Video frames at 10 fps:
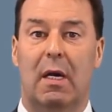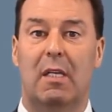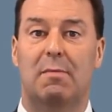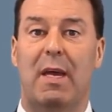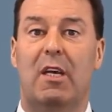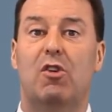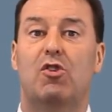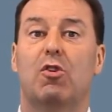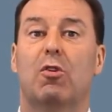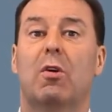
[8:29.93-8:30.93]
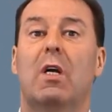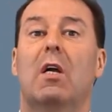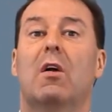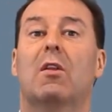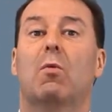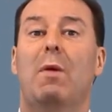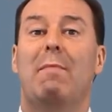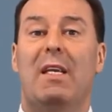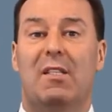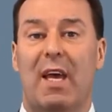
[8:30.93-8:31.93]
It's making sure that we
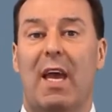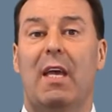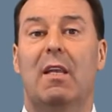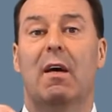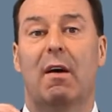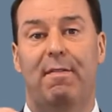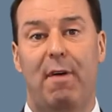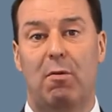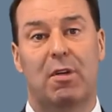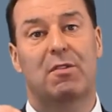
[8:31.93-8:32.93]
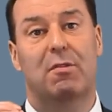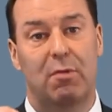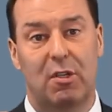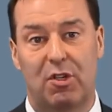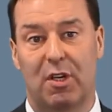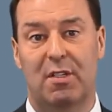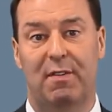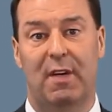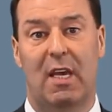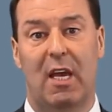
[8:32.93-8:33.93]
maintain a focus through the
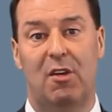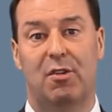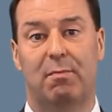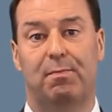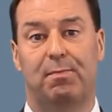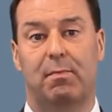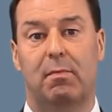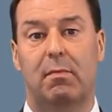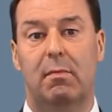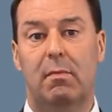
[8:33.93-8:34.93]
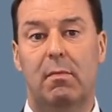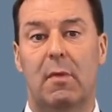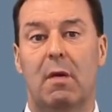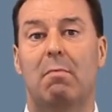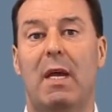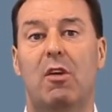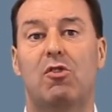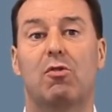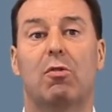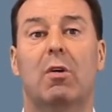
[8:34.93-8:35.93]
justification, making
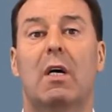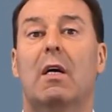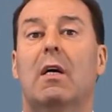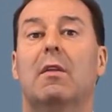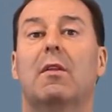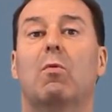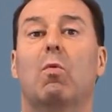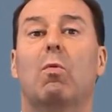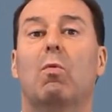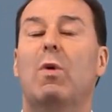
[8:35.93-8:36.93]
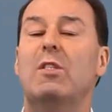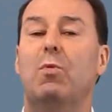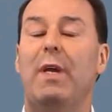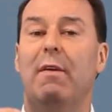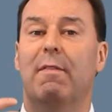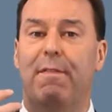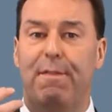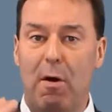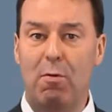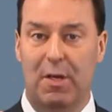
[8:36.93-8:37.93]
sure that once we
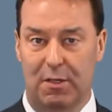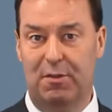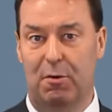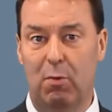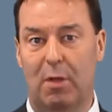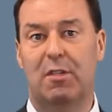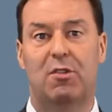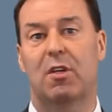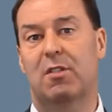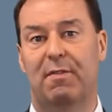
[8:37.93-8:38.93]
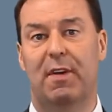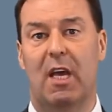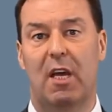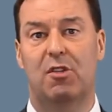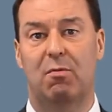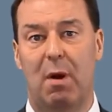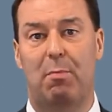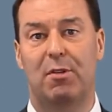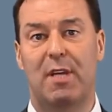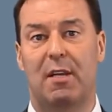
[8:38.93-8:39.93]
focus through what this justification
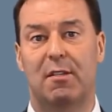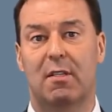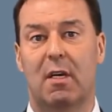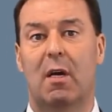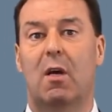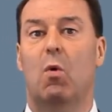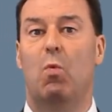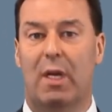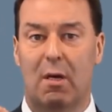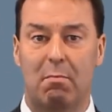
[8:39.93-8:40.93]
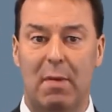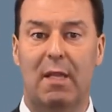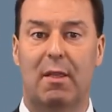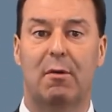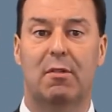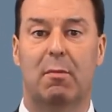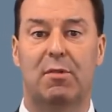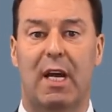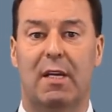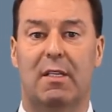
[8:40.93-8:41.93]
represents, we can meet those
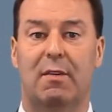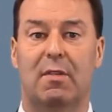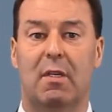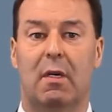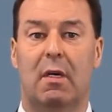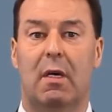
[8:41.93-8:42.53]
objectives.